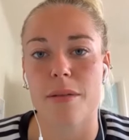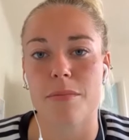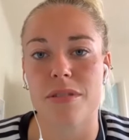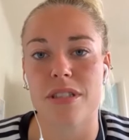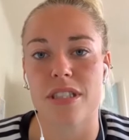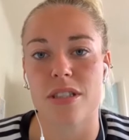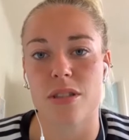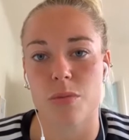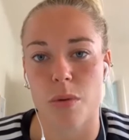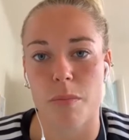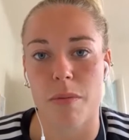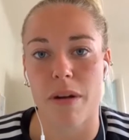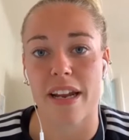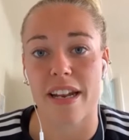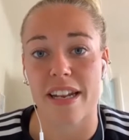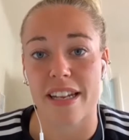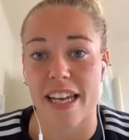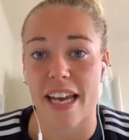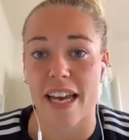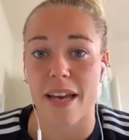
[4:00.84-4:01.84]
since we
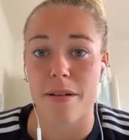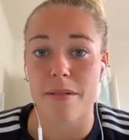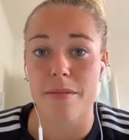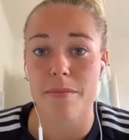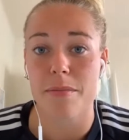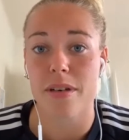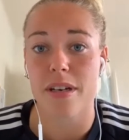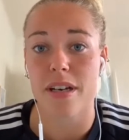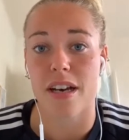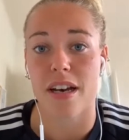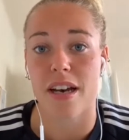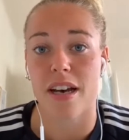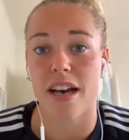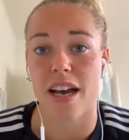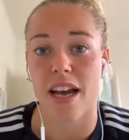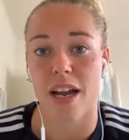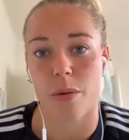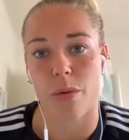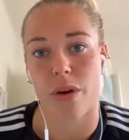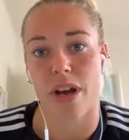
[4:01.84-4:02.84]
played a game,
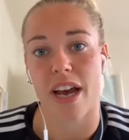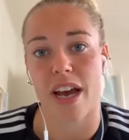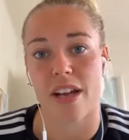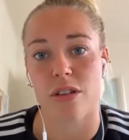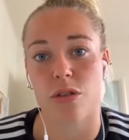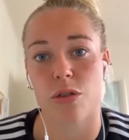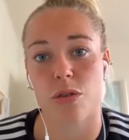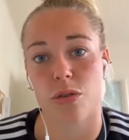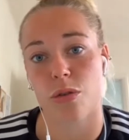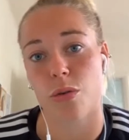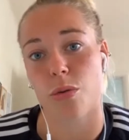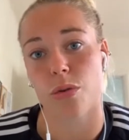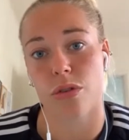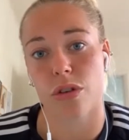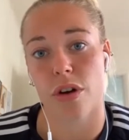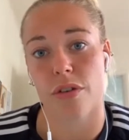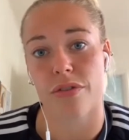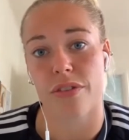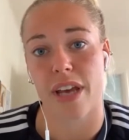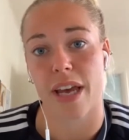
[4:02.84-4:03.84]
and we had 2
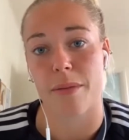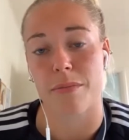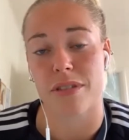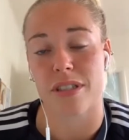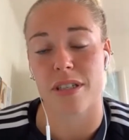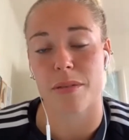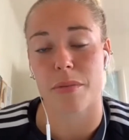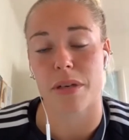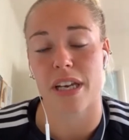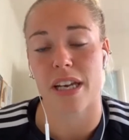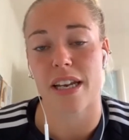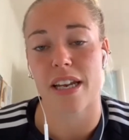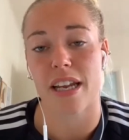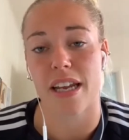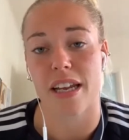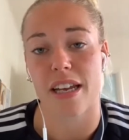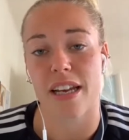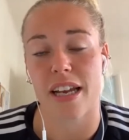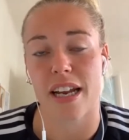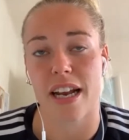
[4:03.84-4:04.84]
tough games in the
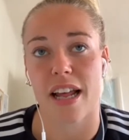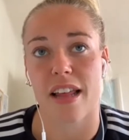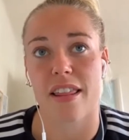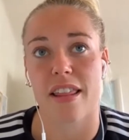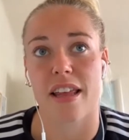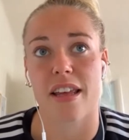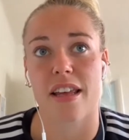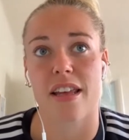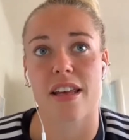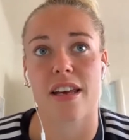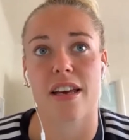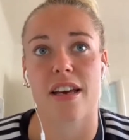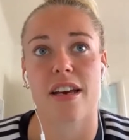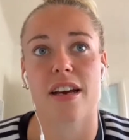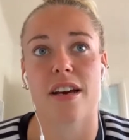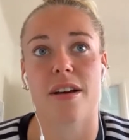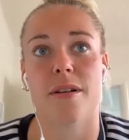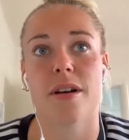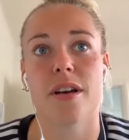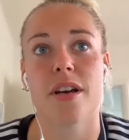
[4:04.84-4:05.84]
beginning, and I think
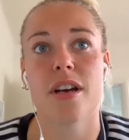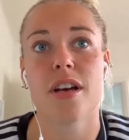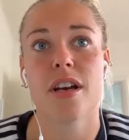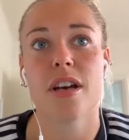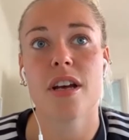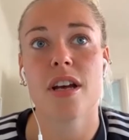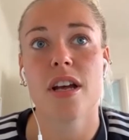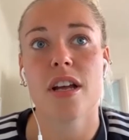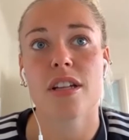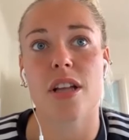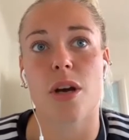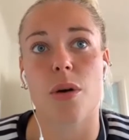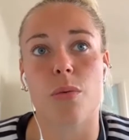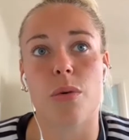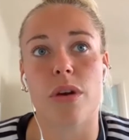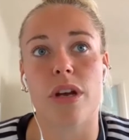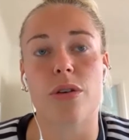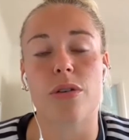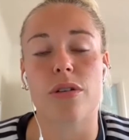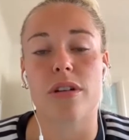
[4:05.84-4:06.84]
that
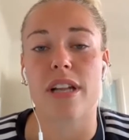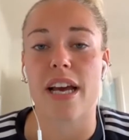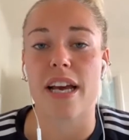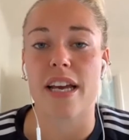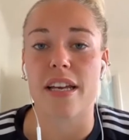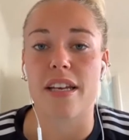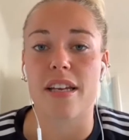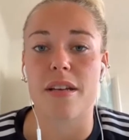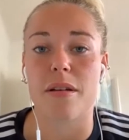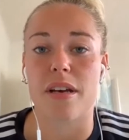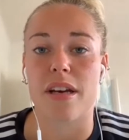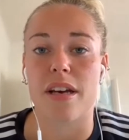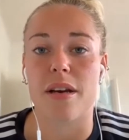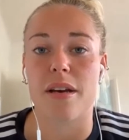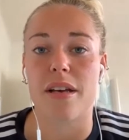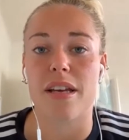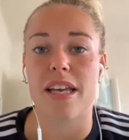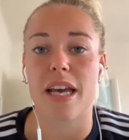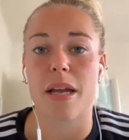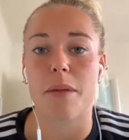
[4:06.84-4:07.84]
we could like
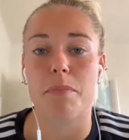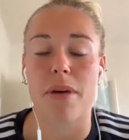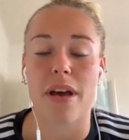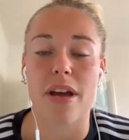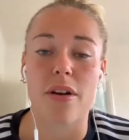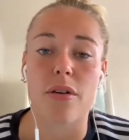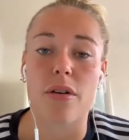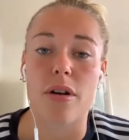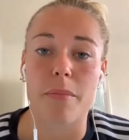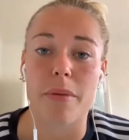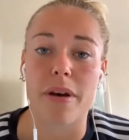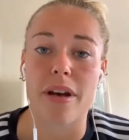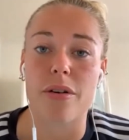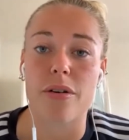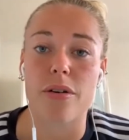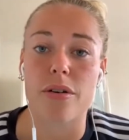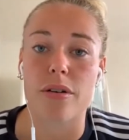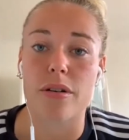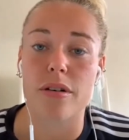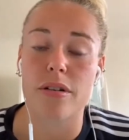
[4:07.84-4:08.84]
get better and
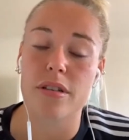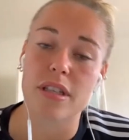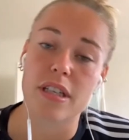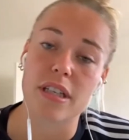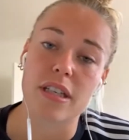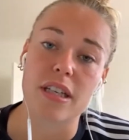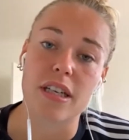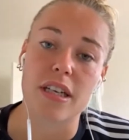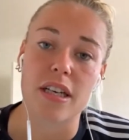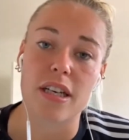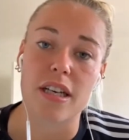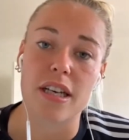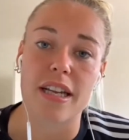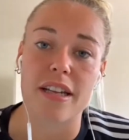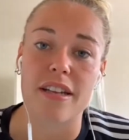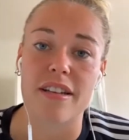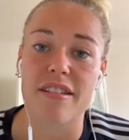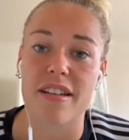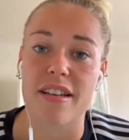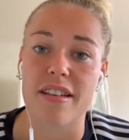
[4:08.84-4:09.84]
better in
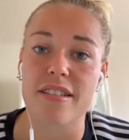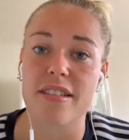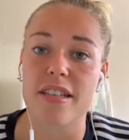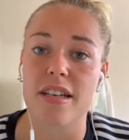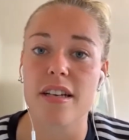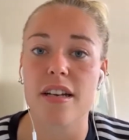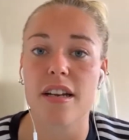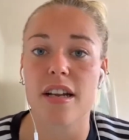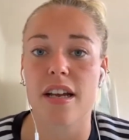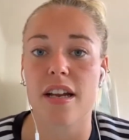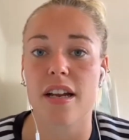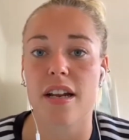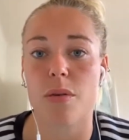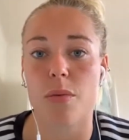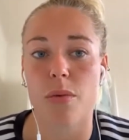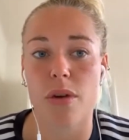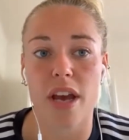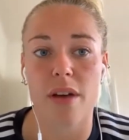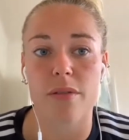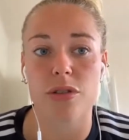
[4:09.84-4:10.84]
the season, and
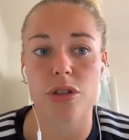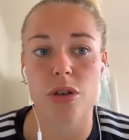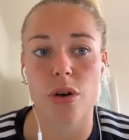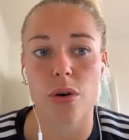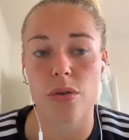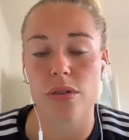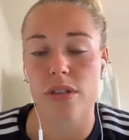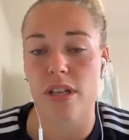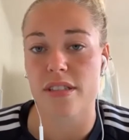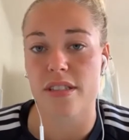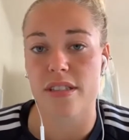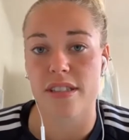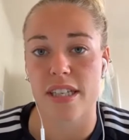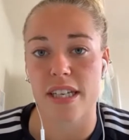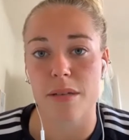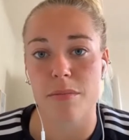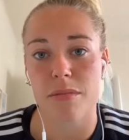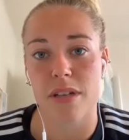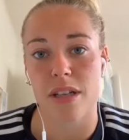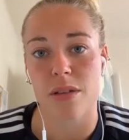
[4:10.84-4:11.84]
we have showed as a
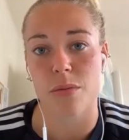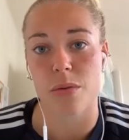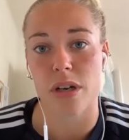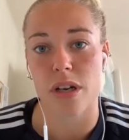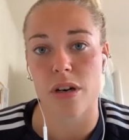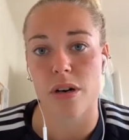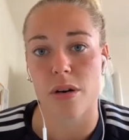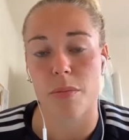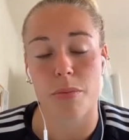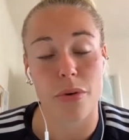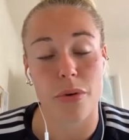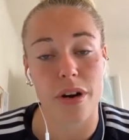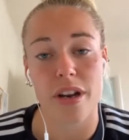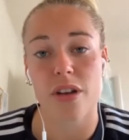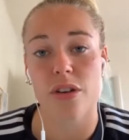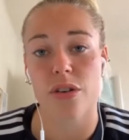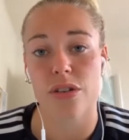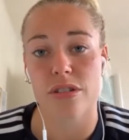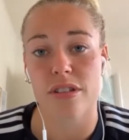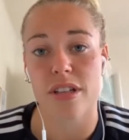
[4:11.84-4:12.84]
team that we are a pretty
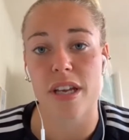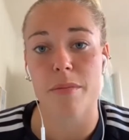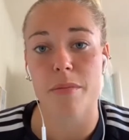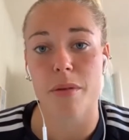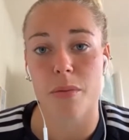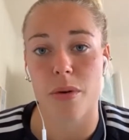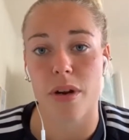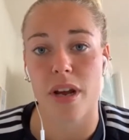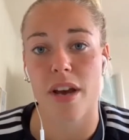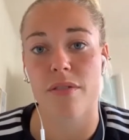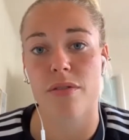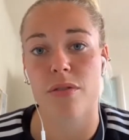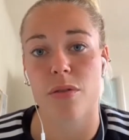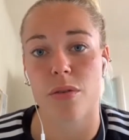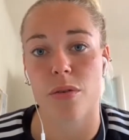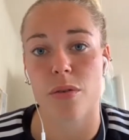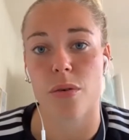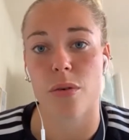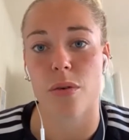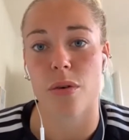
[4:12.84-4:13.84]
good team, and we have
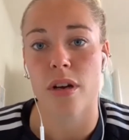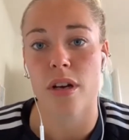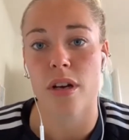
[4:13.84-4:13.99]
to